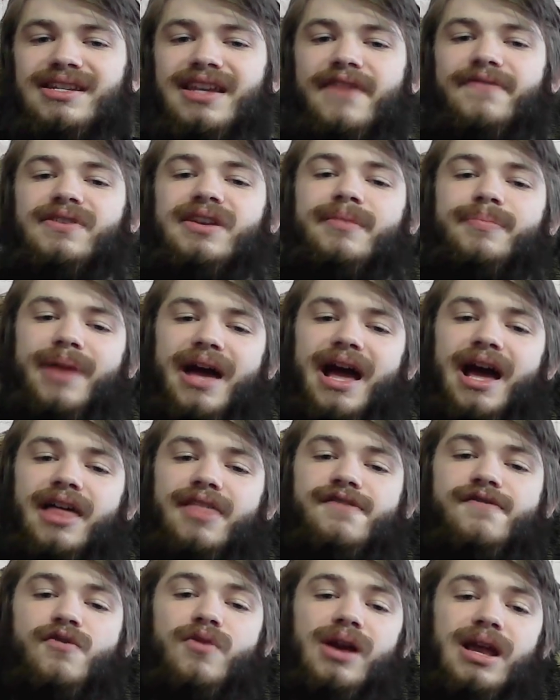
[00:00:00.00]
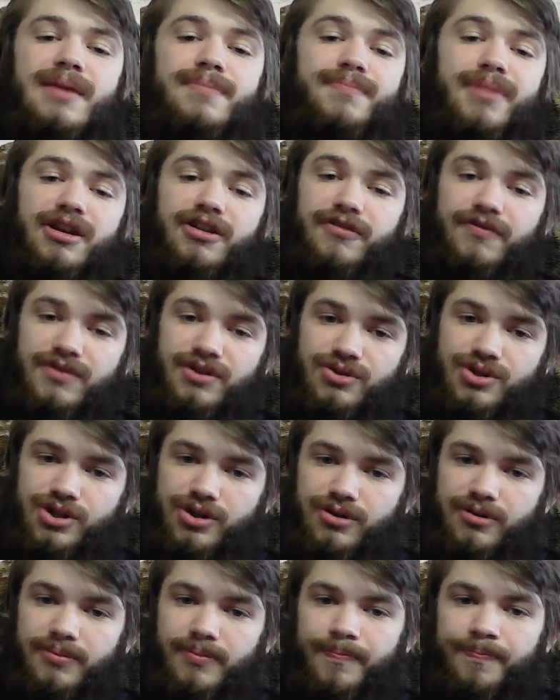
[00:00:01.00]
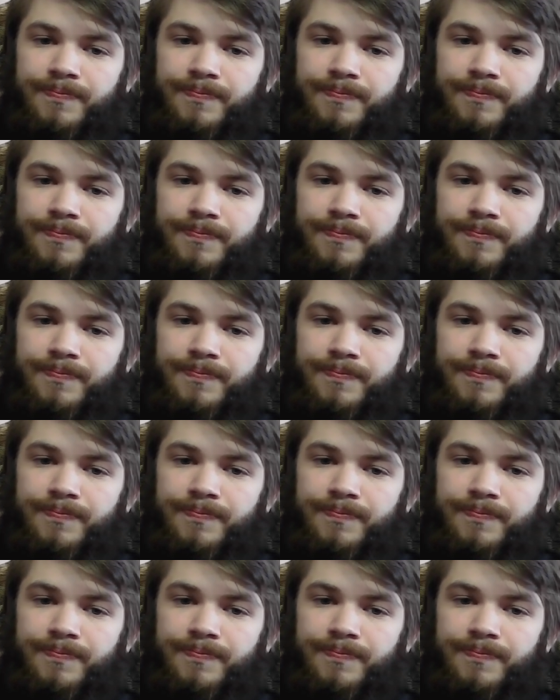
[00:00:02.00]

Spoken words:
definite path for a better future.